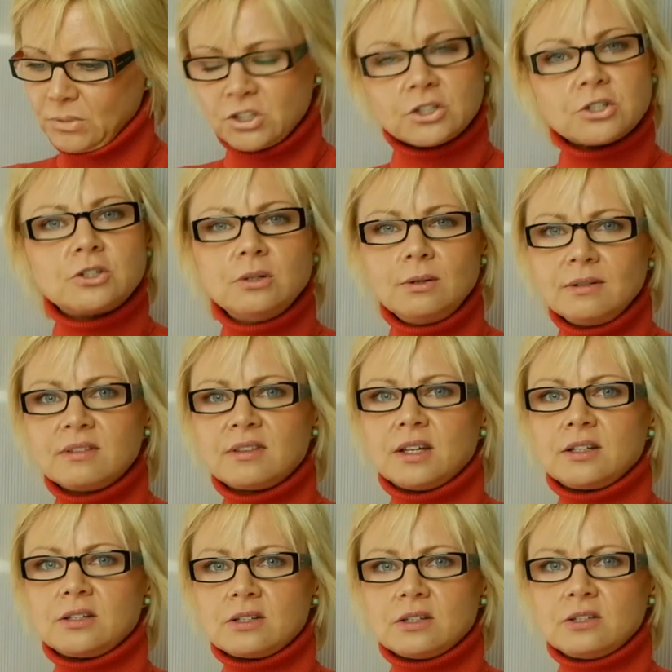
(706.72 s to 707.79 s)
just doing
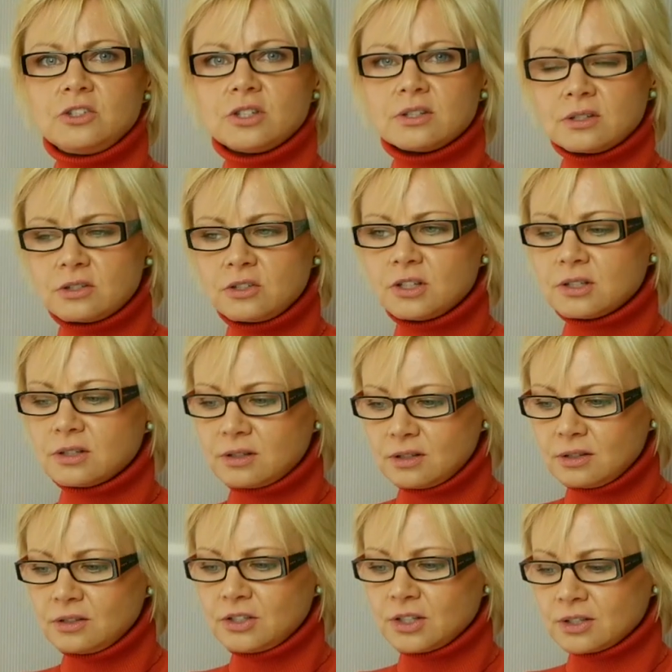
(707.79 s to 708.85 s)
things,
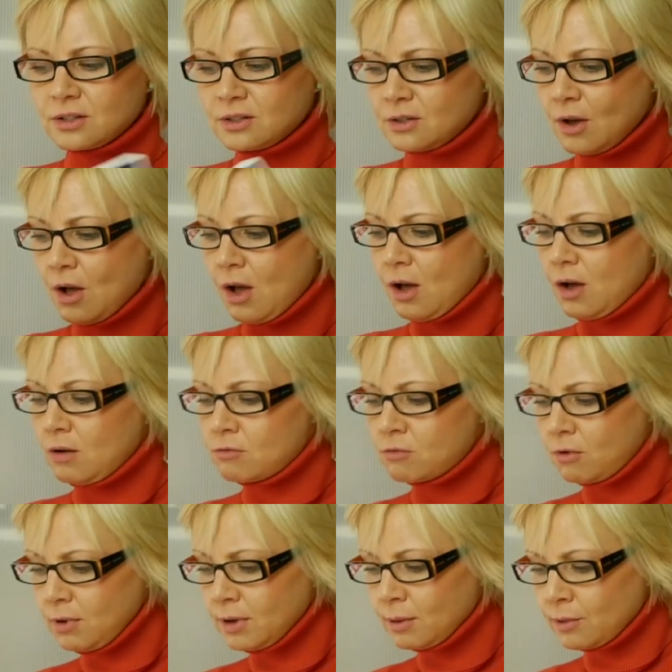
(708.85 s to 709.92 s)
just
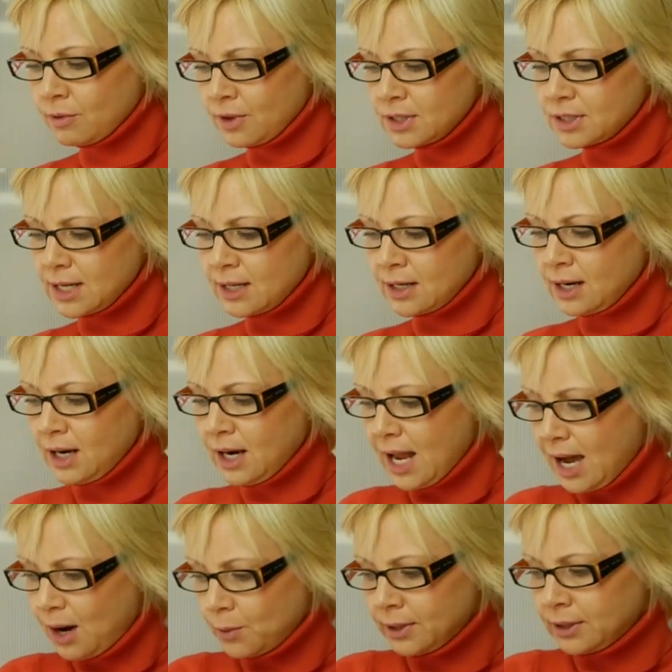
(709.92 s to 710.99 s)
rolling with it and
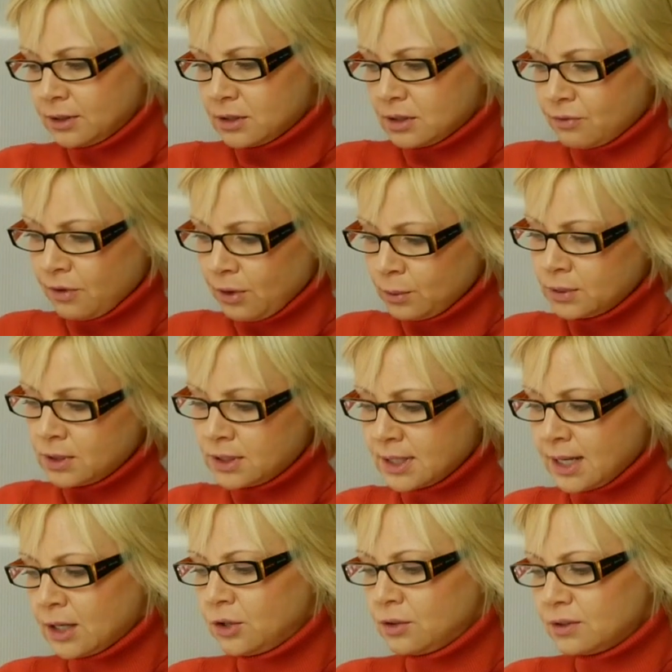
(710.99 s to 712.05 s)
allowing this flow to
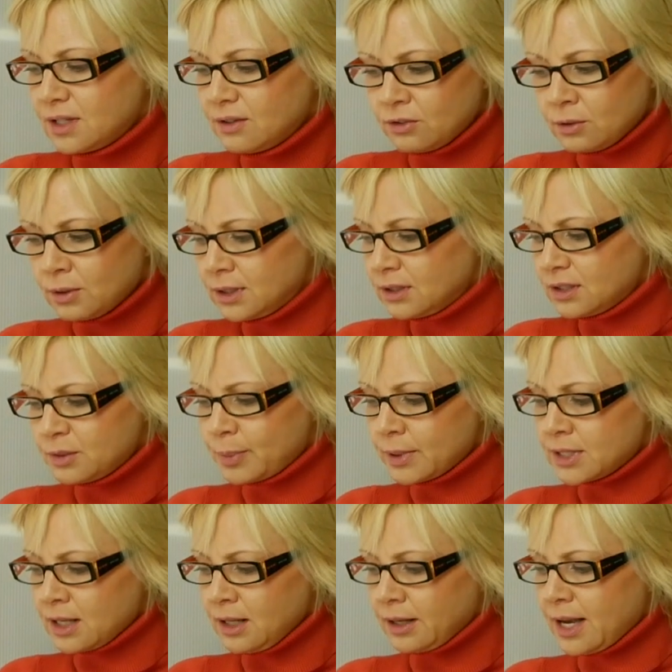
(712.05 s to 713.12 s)
take you. Devil in this
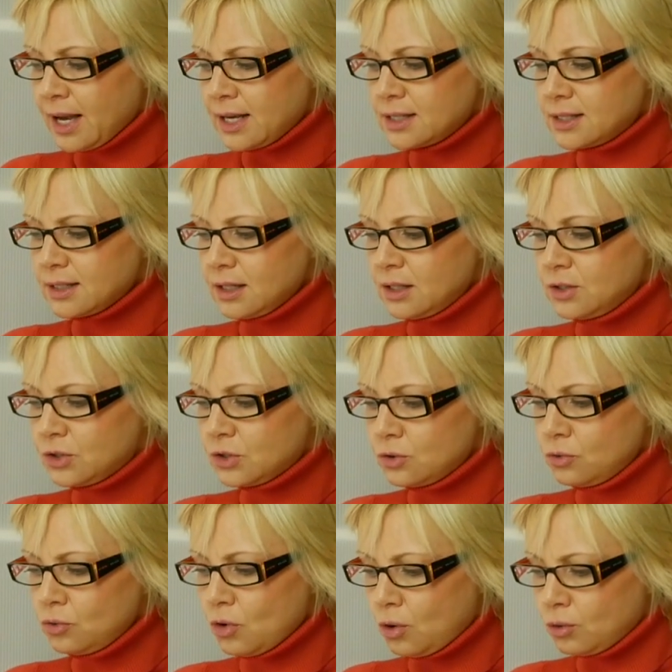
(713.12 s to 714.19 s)
particular case is
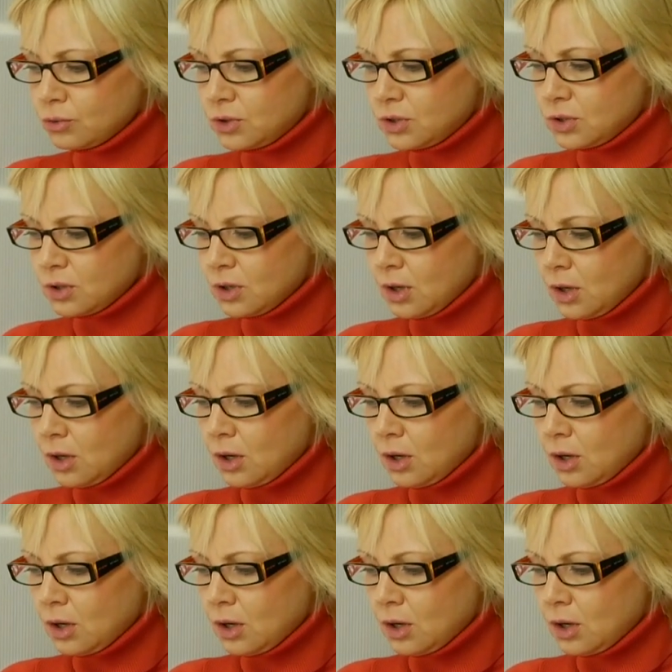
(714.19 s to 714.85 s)
not